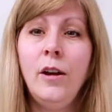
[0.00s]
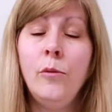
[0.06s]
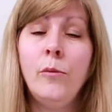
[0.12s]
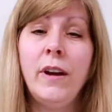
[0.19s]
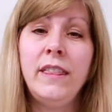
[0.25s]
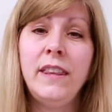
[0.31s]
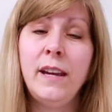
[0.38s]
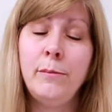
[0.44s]

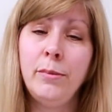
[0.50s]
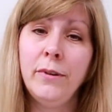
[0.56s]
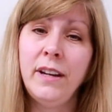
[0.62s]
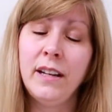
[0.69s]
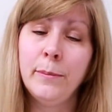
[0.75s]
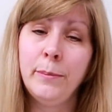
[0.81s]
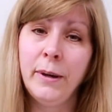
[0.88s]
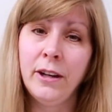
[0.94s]
When they
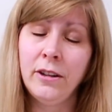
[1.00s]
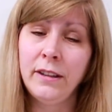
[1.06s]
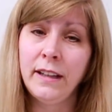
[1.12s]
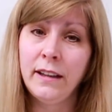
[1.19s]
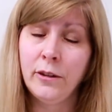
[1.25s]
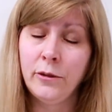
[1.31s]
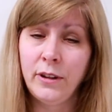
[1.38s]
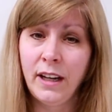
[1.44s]
breed,
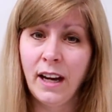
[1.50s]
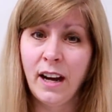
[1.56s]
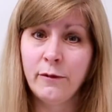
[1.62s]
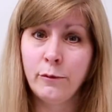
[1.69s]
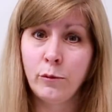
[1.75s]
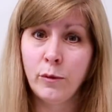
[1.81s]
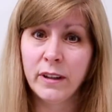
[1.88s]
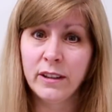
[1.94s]
apparently they only
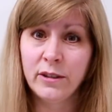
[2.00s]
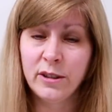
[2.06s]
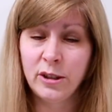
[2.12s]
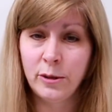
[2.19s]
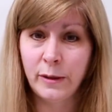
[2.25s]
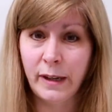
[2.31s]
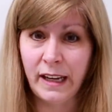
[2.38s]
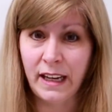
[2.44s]
have 1 or
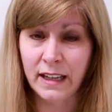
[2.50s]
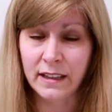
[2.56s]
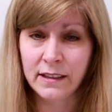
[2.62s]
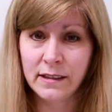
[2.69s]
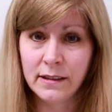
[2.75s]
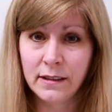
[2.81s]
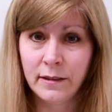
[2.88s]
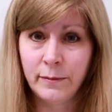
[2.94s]
2
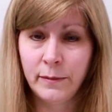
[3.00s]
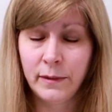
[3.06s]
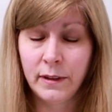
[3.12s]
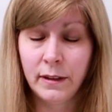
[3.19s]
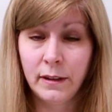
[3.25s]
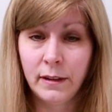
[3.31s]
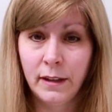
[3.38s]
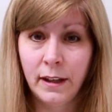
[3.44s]
eggs.
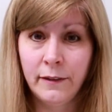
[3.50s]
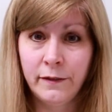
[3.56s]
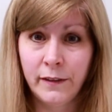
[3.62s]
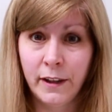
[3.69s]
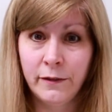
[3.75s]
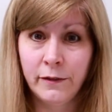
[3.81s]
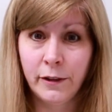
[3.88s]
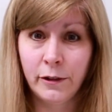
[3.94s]

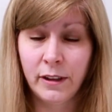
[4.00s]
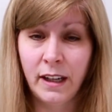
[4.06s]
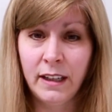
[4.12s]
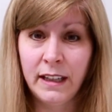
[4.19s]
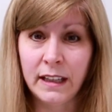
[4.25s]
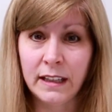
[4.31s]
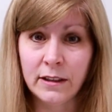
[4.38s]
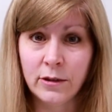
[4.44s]
If they're
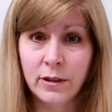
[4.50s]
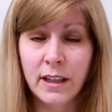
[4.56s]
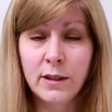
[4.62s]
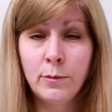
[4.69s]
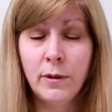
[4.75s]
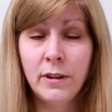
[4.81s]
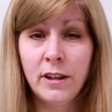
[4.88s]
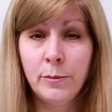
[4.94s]
lucky, so
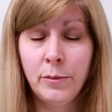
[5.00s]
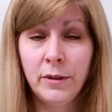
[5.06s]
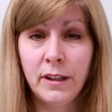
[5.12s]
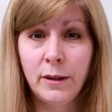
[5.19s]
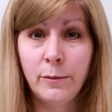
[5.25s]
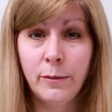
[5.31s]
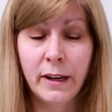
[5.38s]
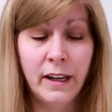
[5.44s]
that's why they're
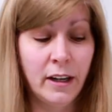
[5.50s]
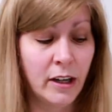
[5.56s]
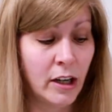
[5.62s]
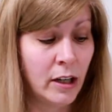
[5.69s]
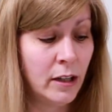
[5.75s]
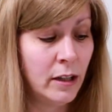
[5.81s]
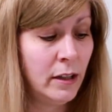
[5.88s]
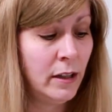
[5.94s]
pretty
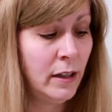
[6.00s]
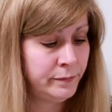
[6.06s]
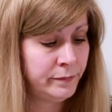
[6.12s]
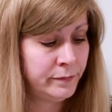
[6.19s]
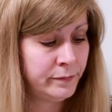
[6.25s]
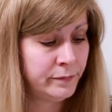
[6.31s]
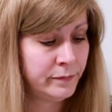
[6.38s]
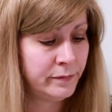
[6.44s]
rare.
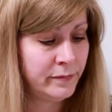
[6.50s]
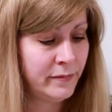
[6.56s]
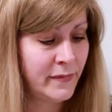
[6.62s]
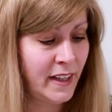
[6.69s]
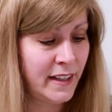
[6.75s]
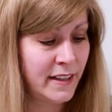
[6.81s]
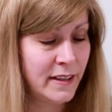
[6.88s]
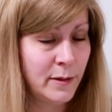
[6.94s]

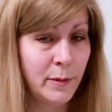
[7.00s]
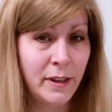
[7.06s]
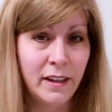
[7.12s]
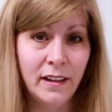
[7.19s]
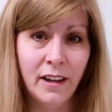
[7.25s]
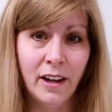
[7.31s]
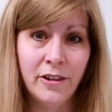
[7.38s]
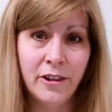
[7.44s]
Nice,
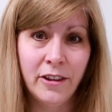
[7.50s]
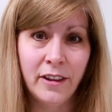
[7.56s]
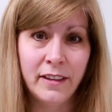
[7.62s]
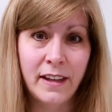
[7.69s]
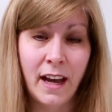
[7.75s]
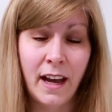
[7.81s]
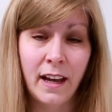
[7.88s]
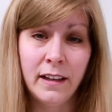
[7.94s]
sweetie. Other
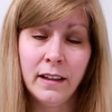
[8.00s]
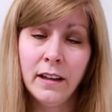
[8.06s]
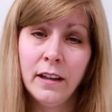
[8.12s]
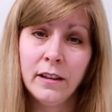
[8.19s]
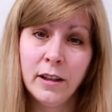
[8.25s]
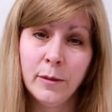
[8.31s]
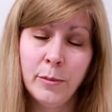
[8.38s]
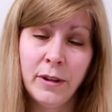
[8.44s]
than that,
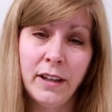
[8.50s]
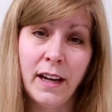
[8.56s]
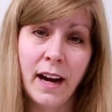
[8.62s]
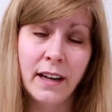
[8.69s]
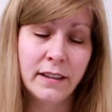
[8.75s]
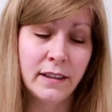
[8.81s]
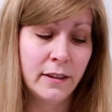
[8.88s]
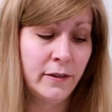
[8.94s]
they're pretty
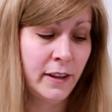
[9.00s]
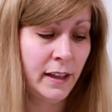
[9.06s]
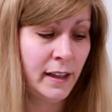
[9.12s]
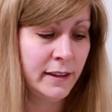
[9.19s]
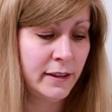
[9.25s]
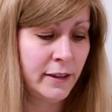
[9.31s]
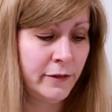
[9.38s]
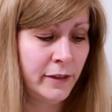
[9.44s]
active. They
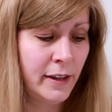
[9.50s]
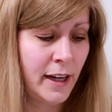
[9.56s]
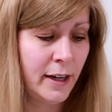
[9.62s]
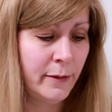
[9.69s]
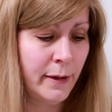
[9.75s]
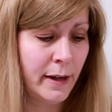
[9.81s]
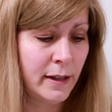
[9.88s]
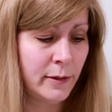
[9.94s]
like to
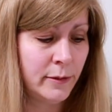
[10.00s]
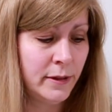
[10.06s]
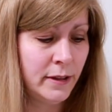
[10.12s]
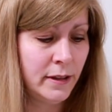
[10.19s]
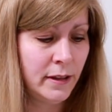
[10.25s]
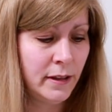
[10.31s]
fly around.